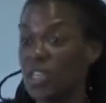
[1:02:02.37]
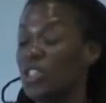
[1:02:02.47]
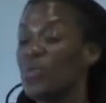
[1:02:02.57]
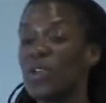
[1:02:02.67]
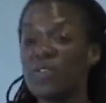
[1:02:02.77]

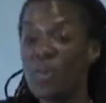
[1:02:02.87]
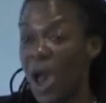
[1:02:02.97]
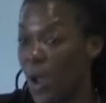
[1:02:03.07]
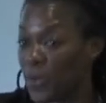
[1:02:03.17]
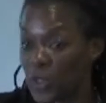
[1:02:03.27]
Do you give them
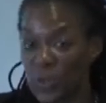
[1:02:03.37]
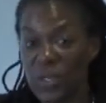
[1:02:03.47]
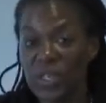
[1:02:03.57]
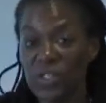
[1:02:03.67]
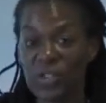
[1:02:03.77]

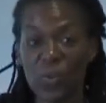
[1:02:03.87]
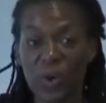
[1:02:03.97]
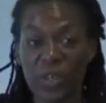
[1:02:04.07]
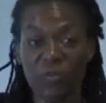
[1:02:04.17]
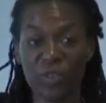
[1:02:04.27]
opportunities to
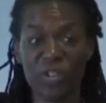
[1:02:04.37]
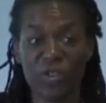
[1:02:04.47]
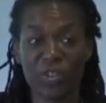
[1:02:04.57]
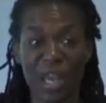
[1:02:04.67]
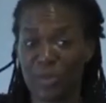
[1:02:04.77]
work in
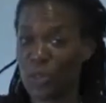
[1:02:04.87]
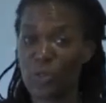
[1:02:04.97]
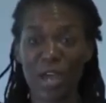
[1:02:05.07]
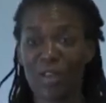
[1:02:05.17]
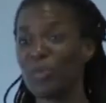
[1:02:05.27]
research labs? Do you
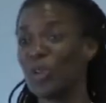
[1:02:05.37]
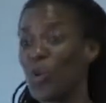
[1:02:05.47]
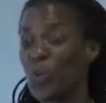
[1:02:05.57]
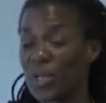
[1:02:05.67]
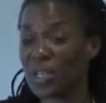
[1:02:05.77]
tell them to go
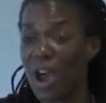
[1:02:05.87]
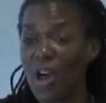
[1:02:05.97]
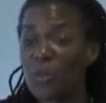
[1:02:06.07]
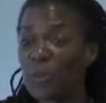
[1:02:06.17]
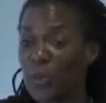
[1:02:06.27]
work in
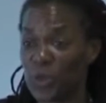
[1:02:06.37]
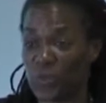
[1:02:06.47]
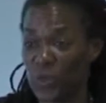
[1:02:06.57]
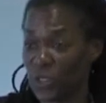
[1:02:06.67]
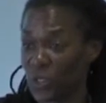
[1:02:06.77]
other people's
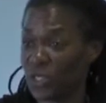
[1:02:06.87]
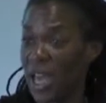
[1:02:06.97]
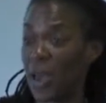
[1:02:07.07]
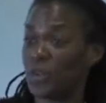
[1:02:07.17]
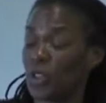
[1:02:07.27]
research
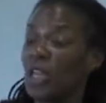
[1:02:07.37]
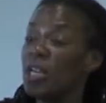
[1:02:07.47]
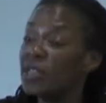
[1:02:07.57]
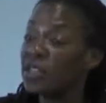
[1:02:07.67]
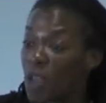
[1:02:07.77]
labs or
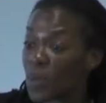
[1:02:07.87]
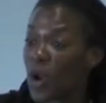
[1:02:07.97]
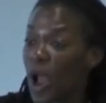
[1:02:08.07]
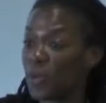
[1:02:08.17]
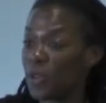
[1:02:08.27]
summer
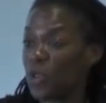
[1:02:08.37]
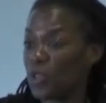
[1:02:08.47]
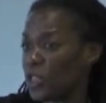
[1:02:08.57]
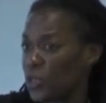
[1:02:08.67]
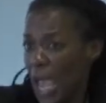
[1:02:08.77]

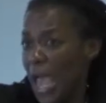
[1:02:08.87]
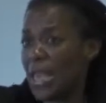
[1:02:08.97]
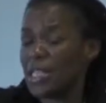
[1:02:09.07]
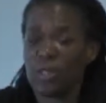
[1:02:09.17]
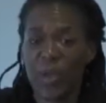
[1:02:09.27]
opportunities? You say, I
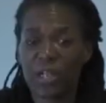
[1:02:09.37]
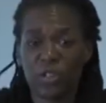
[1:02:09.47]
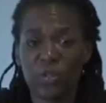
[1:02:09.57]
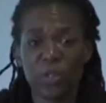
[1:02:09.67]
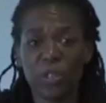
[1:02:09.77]

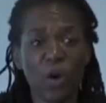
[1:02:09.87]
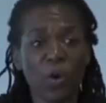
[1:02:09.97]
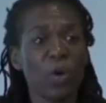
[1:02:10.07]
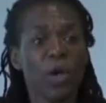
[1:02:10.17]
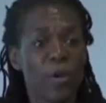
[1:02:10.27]
expect you to
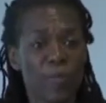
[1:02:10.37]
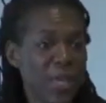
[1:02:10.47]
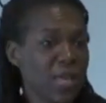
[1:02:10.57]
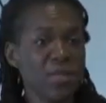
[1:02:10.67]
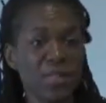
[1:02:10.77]
go
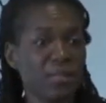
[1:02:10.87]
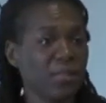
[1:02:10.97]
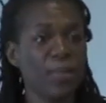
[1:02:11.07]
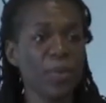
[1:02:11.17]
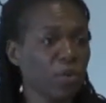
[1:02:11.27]
be in this
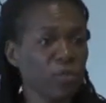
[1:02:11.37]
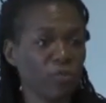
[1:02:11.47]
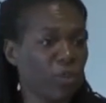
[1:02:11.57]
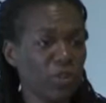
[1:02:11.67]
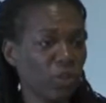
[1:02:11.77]
summer
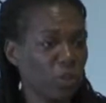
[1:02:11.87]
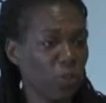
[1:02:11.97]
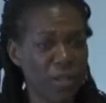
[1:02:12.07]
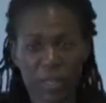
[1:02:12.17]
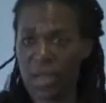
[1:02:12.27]
research
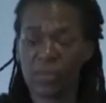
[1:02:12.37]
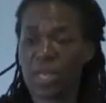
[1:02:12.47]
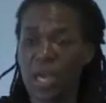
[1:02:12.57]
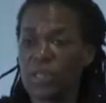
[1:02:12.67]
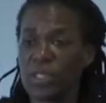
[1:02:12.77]
project. I don't,
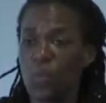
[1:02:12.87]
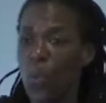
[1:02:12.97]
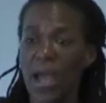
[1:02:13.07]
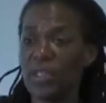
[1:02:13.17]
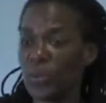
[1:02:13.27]
I don't see
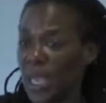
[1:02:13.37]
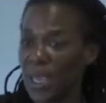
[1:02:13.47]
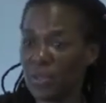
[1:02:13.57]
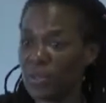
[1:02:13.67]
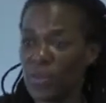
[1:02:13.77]
why you
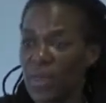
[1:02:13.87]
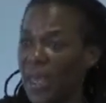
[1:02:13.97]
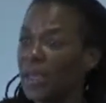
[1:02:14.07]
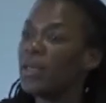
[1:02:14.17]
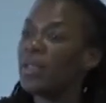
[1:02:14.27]
can't do
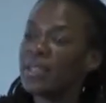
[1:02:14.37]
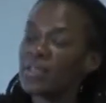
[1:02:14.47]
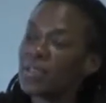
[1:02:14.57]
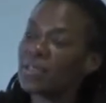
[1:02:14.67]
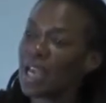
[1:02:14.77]
that.
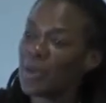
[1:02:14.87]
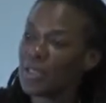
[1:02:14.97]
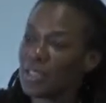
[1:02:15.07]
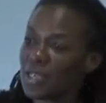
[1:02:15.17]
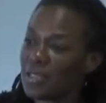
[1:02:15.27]
These are the types
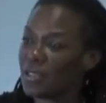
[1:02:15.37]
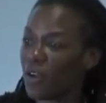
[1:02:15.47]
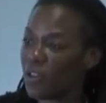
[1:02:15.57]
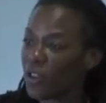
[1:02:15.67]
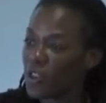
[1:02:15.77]
of things
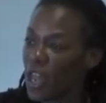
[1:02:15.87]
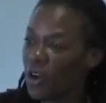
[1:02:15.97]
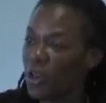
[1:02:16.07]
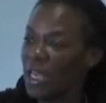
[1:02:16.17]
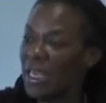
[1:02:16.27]
are, that
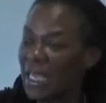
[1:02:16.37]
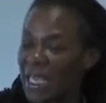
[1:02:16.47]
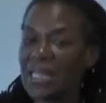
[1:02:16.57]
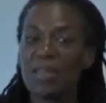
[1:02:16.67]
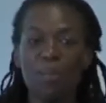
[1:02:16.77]
are
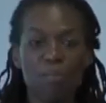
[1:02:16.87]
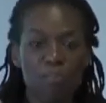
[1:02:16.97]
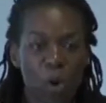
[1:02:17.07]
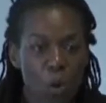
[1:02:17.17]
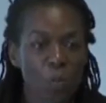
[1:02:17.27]
in the
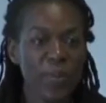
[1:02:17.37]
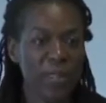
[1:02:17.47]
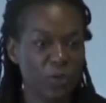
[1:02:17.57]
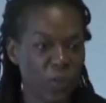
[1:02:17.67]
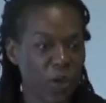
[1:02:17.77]

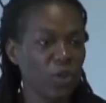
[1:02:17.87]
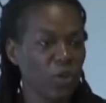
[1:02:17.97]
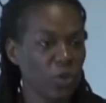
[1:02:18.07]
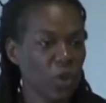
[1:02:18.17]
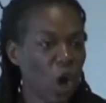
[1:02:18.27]
moment where
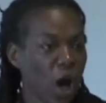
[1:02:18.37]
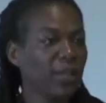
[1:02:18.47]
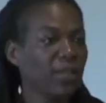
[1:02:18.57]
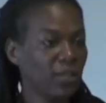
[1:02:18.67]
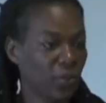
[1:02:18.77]
you're
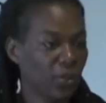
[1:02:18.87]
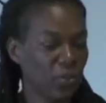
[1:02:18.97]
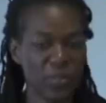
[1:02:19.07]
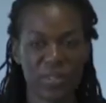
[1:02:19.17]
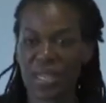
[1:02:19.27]
talking to a
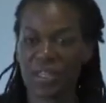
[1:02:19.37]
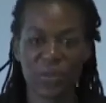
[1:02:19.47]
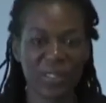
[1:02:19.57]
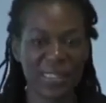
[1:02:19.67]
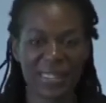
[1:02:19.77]
student that you
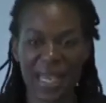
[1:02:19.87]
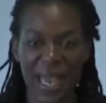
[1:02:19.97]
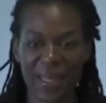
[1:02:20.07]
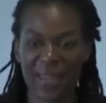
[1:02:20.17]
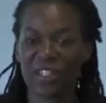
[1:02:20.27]
can
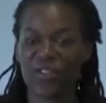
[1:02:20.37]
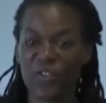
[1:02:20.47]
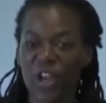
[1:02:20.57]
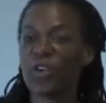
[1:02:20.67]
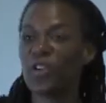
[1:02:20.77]
say that's
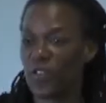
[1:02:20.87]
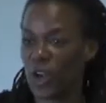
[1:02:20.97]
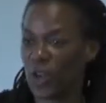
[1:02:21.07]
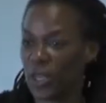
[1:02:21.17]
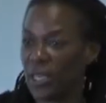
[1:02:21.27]
very,
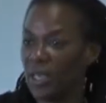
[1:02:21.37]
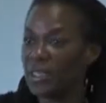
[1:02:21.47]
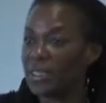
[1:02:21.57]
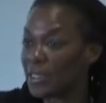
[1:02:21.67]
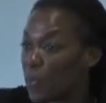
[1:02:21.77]
very
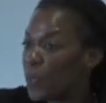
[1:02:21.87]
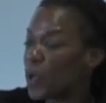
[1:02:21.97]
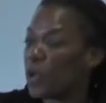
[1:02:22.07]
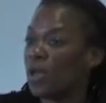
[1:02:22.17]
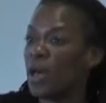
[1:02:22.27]

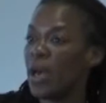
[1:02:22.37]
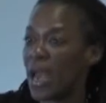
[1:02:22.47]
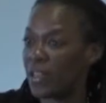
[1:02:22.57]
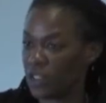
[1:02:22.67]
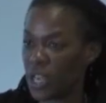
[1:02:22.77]
simple
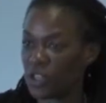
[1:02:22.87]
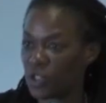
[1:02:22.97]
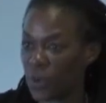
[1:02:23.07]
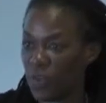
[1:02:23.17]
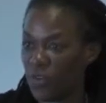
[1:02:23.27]
and, and
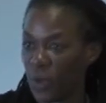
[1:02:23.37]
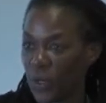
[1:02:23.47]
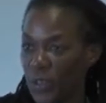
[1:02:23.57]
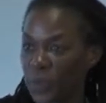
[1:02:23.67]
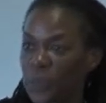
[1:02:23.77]

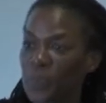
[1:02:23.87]
straightforward.